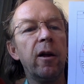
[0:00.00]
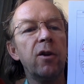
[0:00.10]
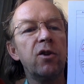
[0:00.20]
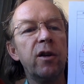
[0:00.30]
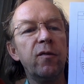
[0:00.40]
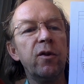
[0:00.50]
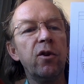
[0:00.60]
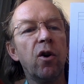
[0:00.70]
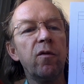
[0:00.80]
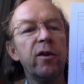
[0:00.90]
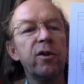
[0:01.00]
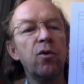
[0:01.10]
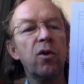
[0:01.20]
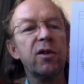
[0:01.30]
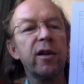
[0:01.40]
shifted over
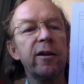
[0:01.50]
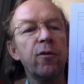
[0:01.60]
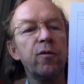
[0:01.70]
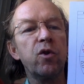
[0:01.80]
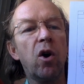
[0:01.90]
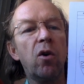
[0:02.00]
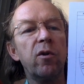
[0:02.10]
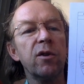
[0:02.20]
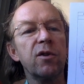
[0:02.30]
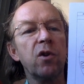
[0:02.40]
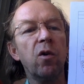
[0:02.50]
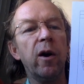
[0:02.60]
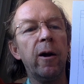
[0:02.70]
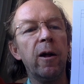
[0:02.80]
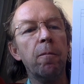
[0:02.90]
to the sign of Taurus. So
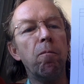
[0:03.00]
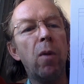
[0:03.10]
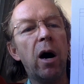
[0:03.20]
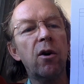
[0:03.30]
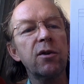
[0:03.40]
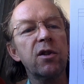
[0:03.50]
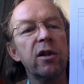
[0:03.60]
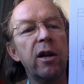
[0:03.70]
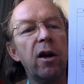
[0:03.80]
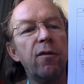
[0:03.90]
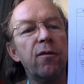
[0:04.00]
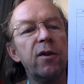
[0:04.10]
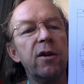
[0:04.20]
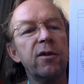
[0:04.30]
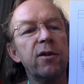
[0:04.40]
Mars left
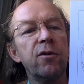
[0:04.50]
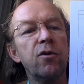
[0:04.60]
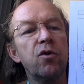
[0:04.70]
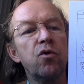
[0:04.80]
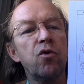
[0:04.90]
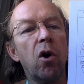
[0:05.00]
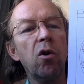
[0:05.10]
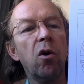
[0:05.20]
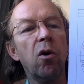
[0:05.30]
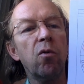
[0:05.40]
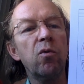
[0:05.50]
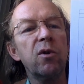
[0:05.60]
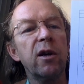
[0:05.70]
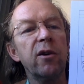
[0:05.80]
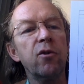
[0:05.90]
his
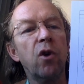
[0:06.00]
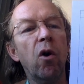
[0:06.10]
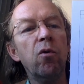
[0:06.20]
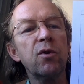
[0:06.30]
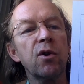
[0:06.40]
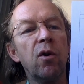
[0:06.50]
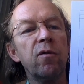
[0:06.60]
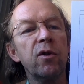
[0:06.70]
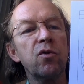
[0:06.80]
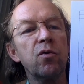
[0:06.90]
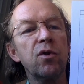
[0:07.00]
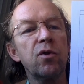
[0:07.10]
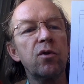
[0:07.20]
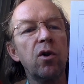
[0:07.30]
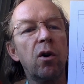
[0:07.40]
stronghold and goes over to
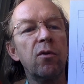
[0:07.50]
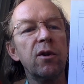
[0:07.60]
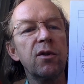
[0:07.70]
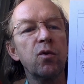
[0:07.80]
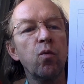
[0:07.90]
Taurus,